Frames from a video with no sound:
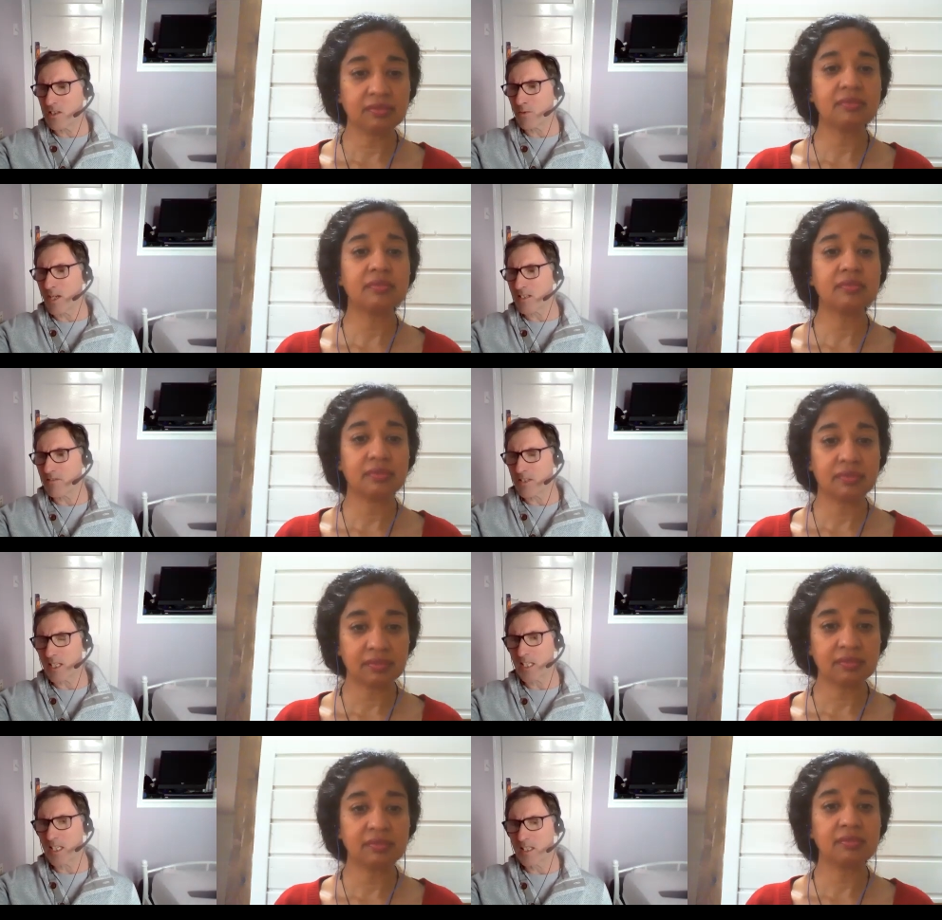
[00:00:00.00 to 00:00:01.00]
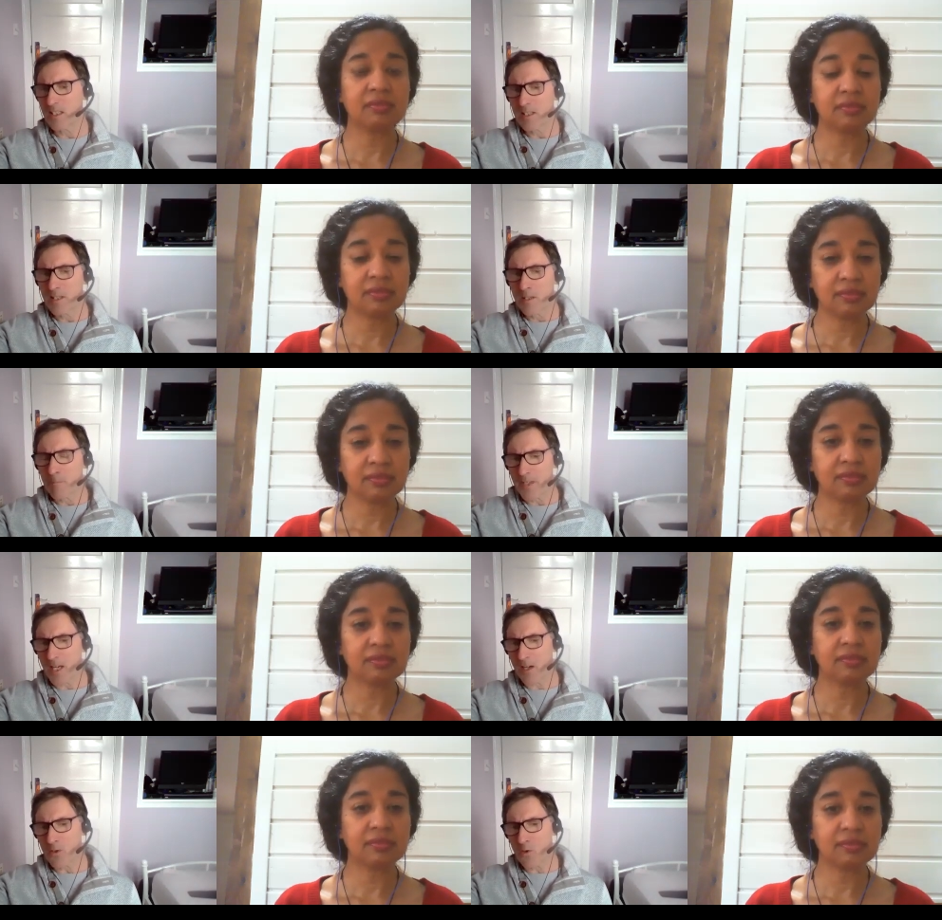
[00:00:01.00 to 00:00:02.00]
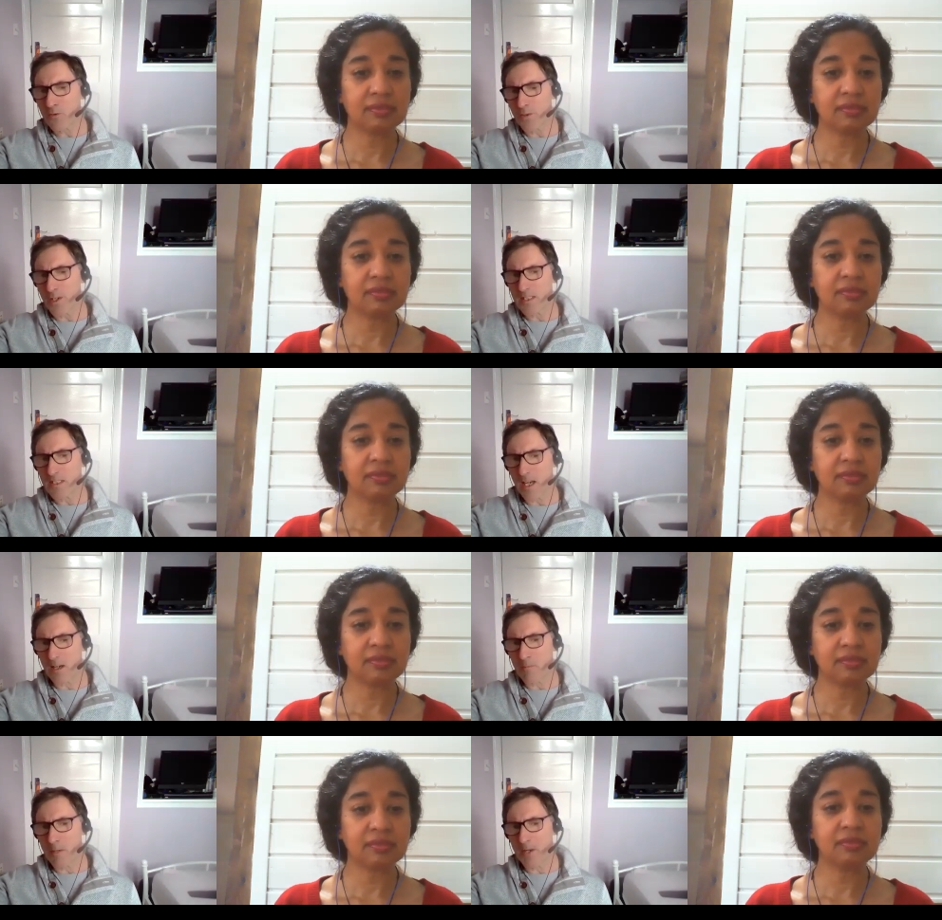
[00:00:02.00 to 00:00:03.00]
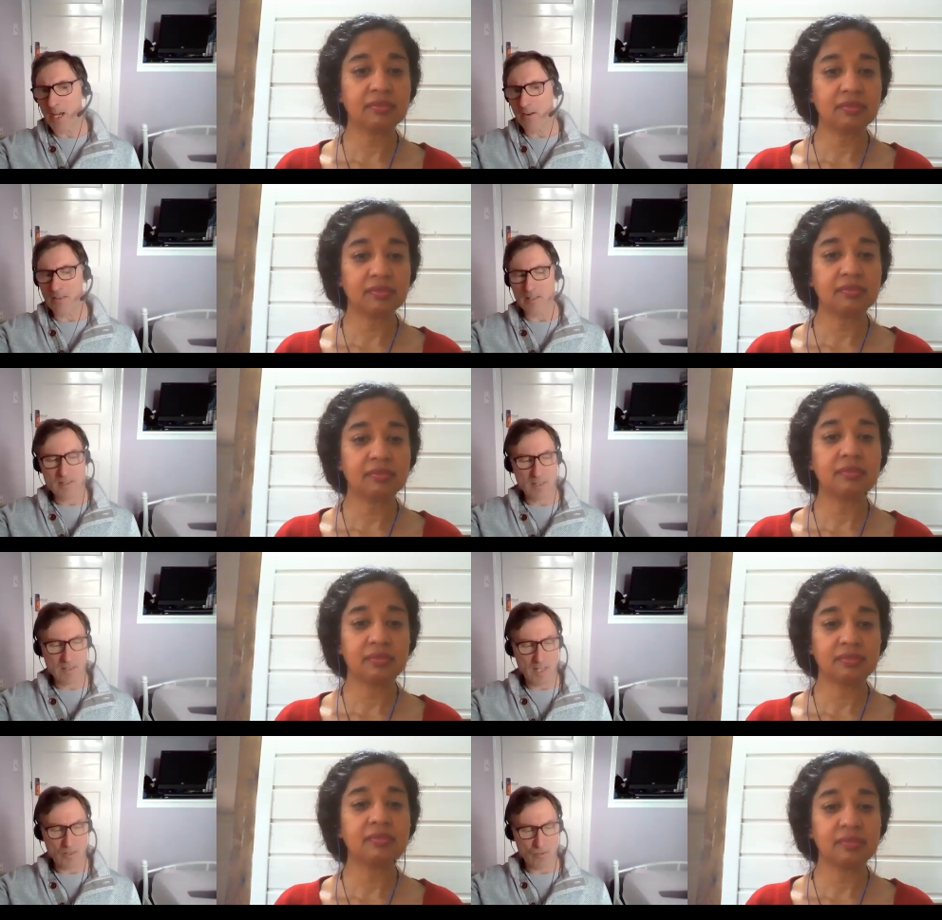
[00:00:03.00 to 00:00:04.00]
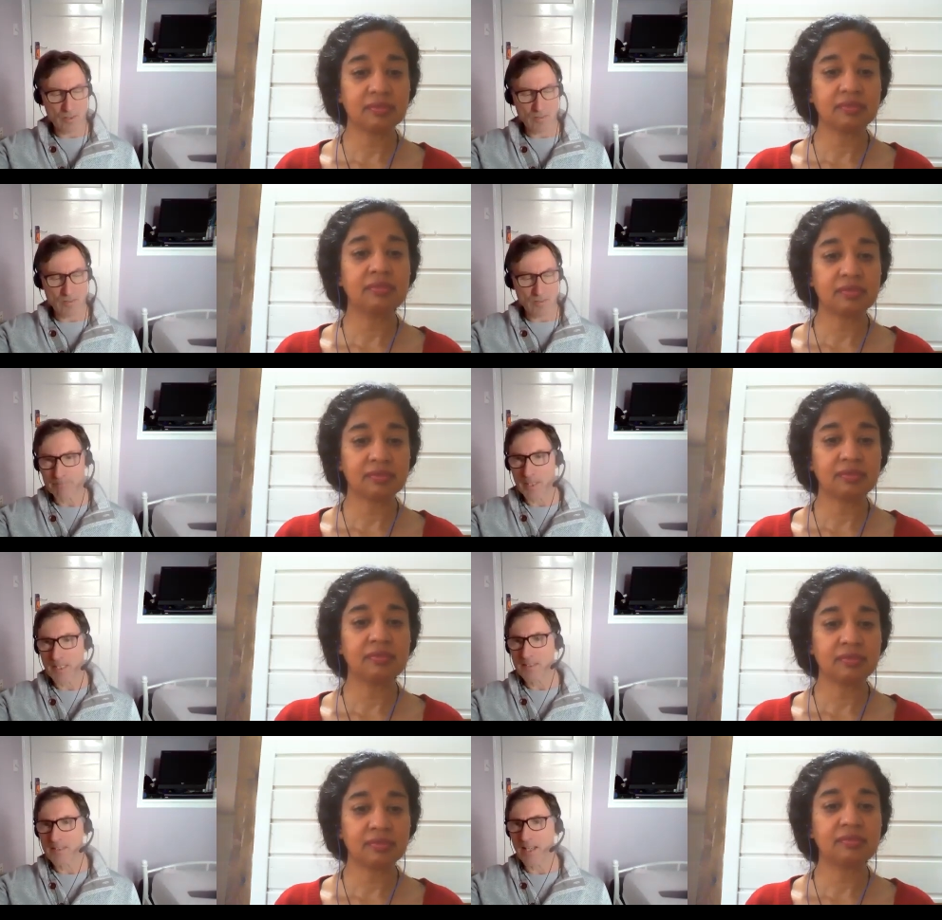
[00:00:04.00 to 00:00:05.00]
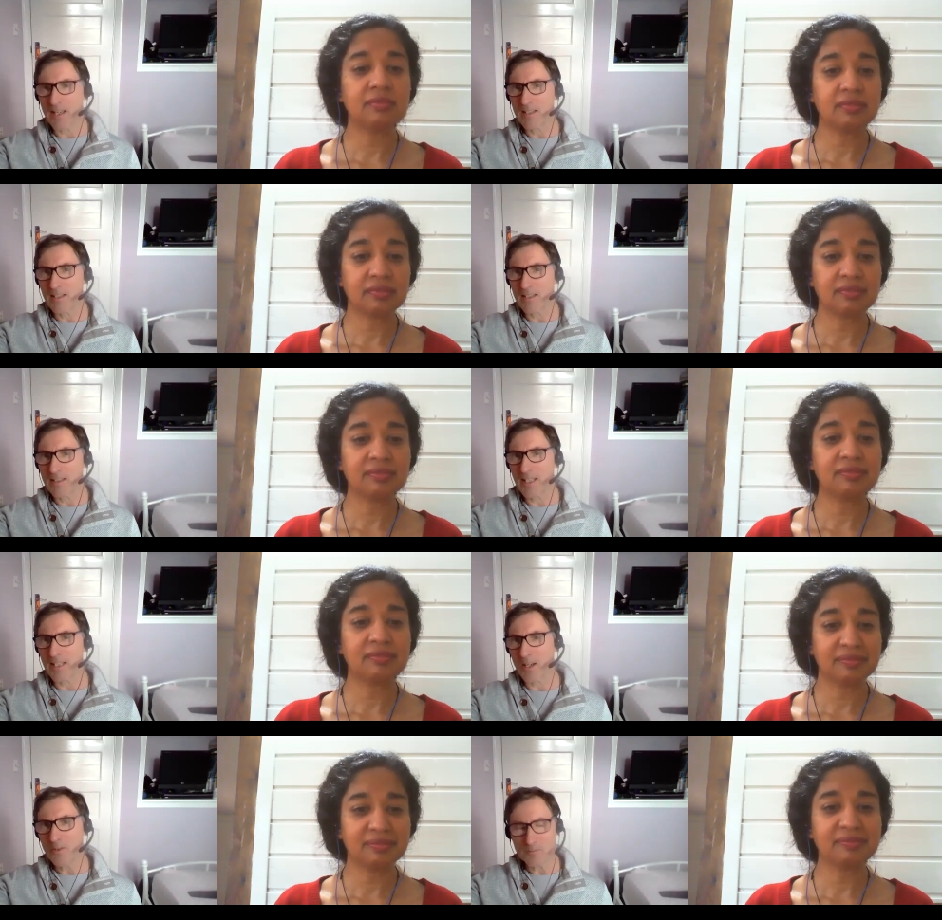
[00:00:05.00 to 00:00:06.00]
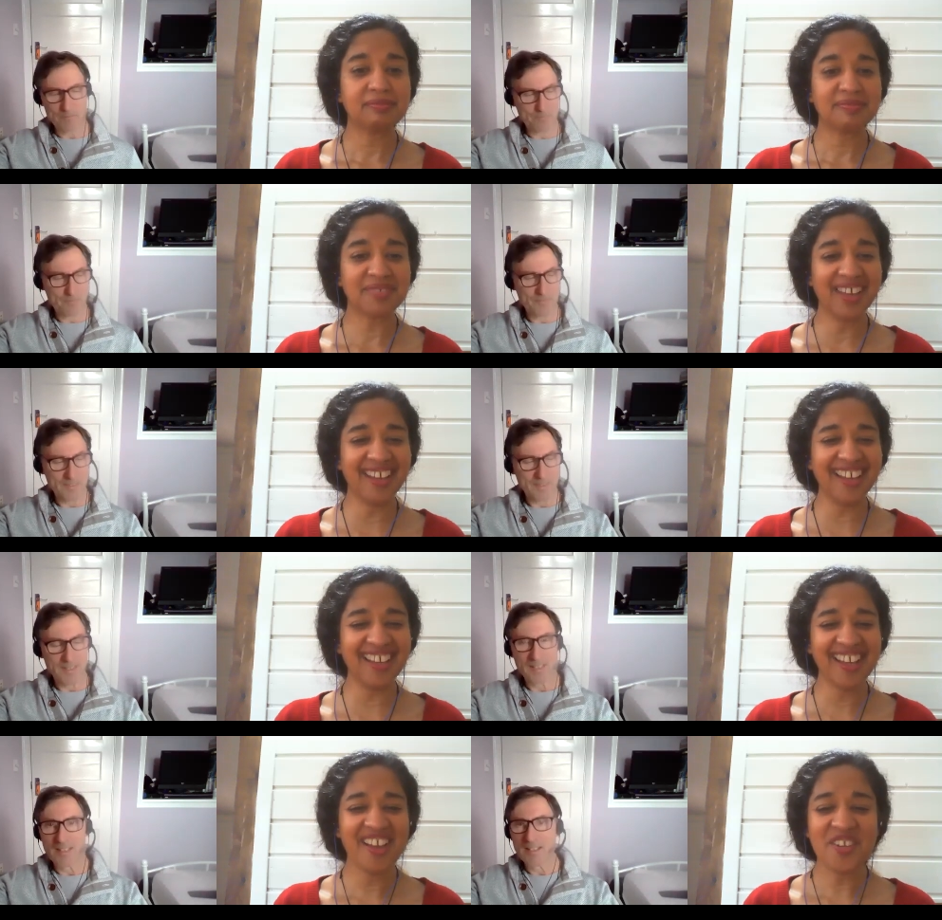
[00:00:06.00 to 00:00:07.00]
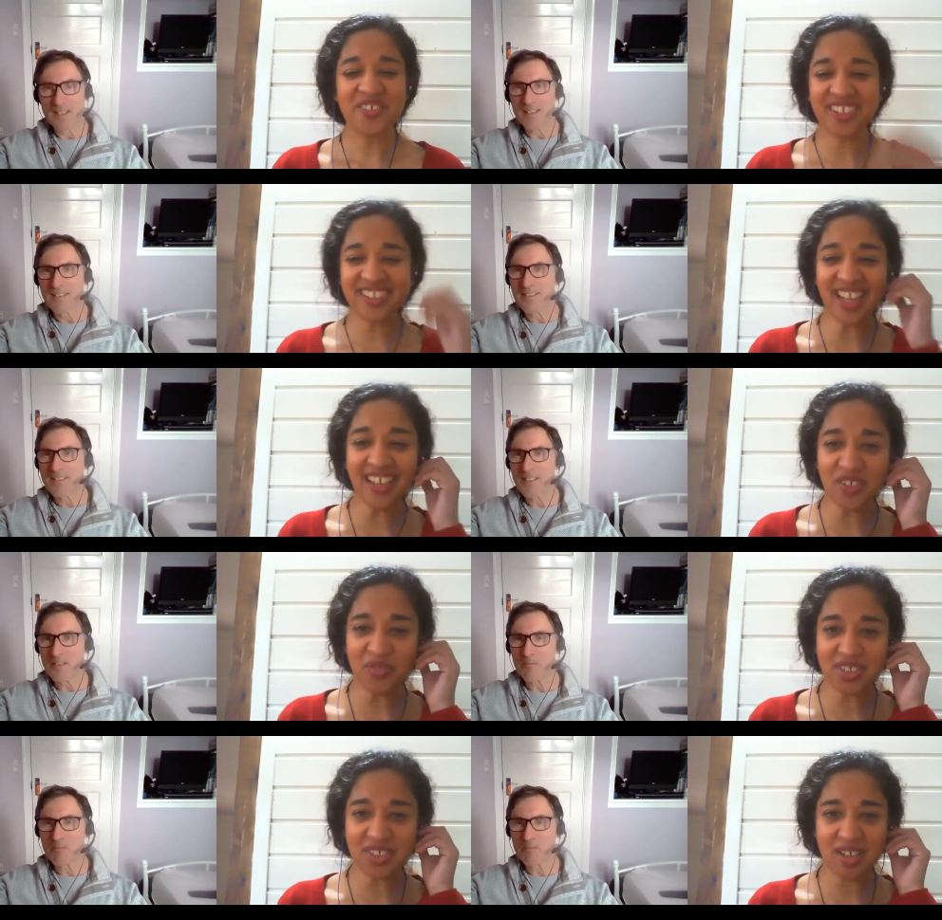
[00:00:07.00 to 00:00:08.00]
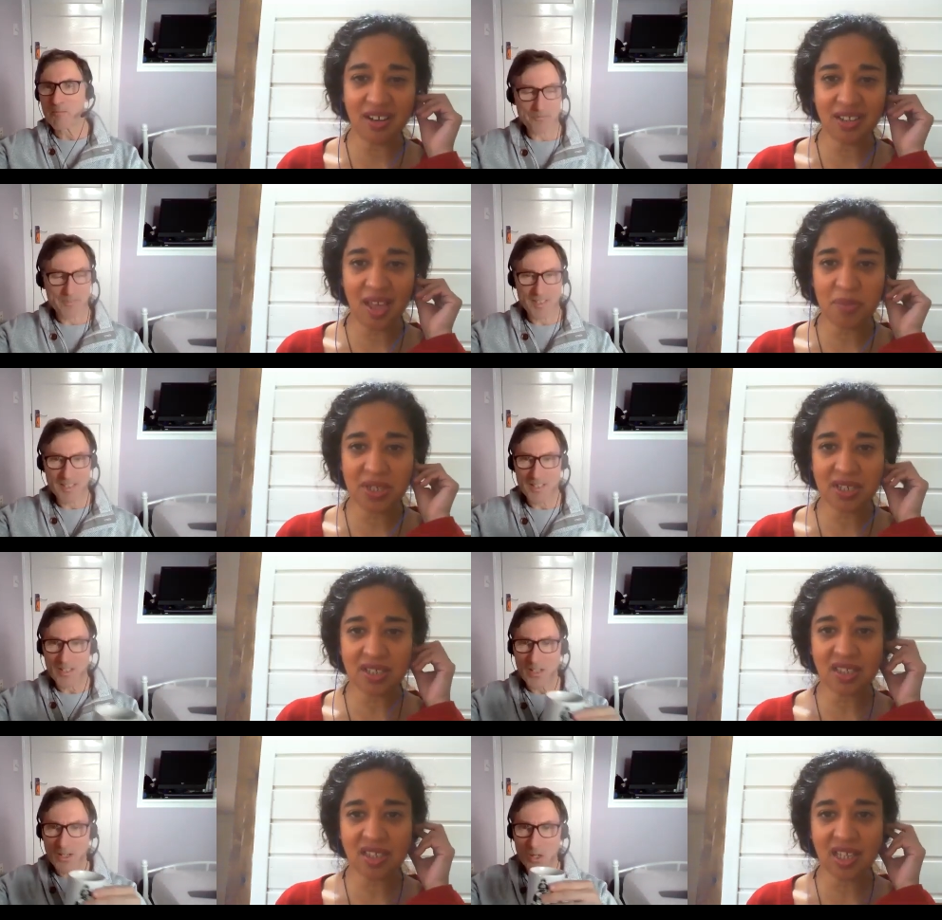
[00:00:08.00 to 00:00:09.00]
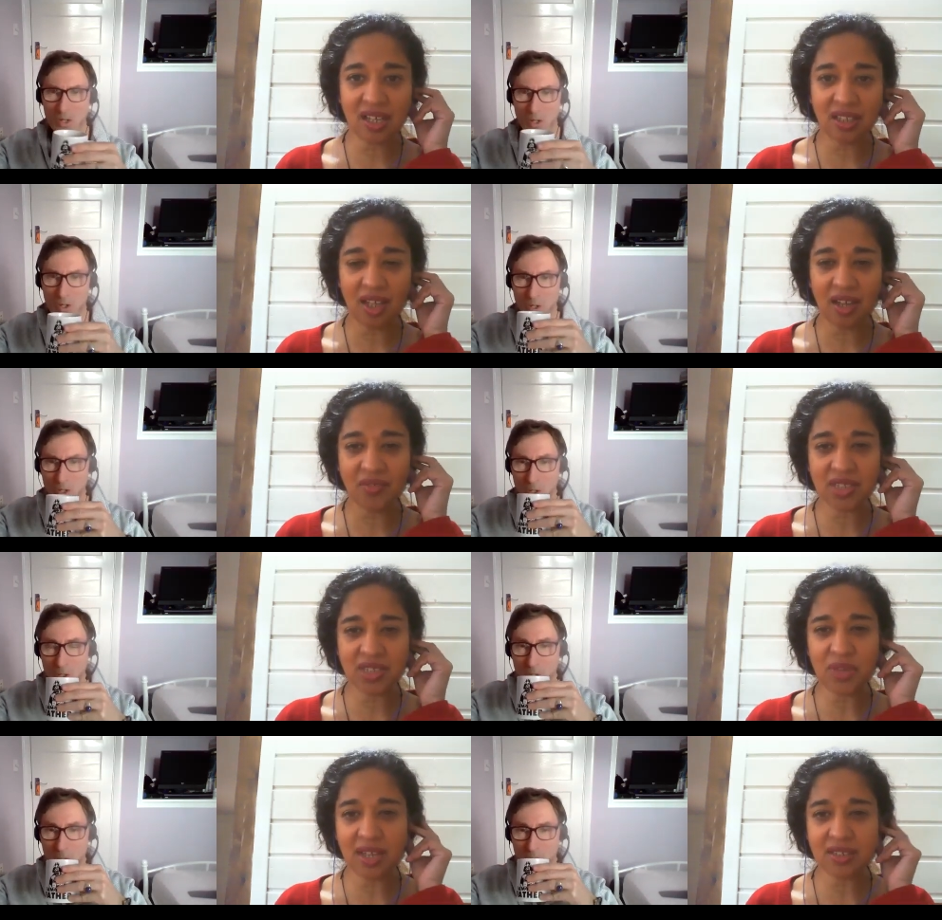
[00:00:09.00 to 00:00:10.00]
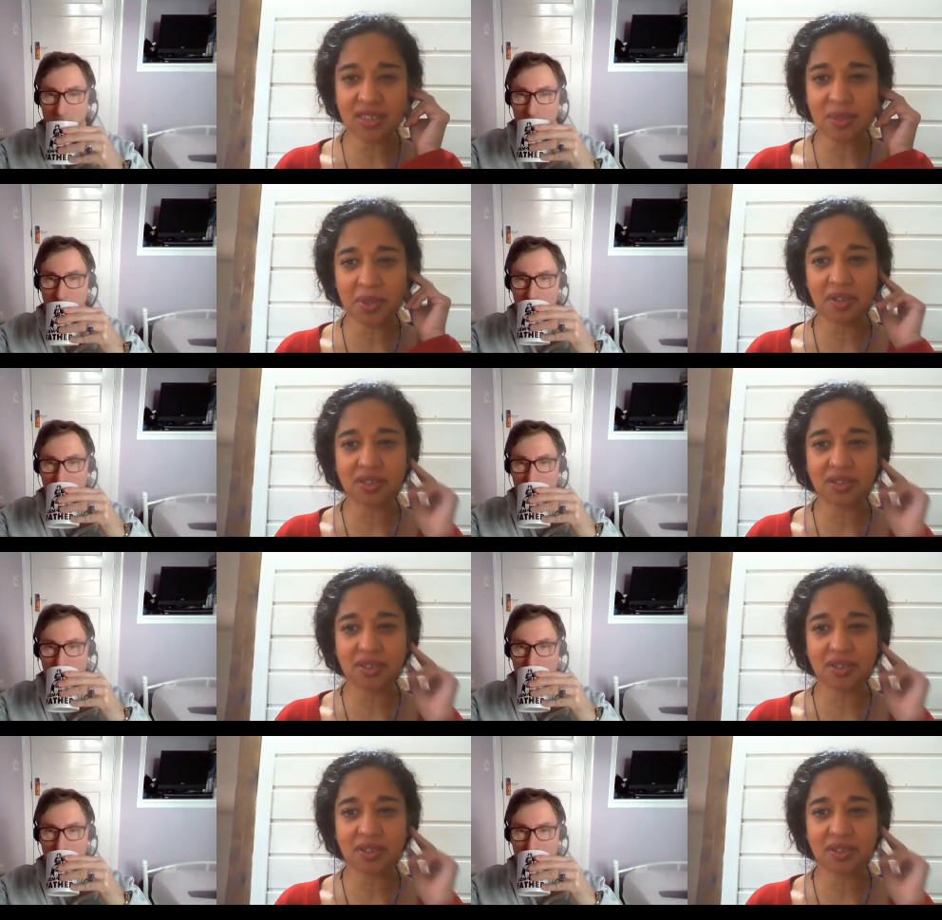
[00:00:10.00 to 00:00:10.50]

Speaker 1: ways of thinking that of course freaked out my parents, et cetera. But
Speaker 2: yeah, there you go. Well, thank you for sharing that because I think a lot of us have had similar